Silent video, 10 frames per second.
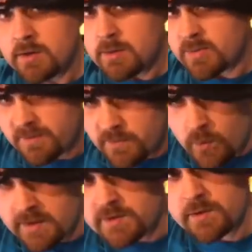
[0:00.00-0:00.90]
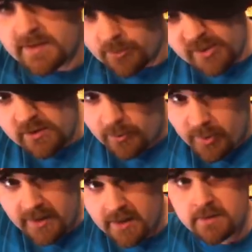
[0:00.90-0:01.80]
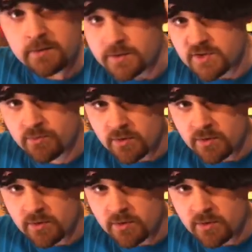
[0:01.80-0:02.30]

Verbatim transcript: But if you want to do like a Peter Pan or Smurf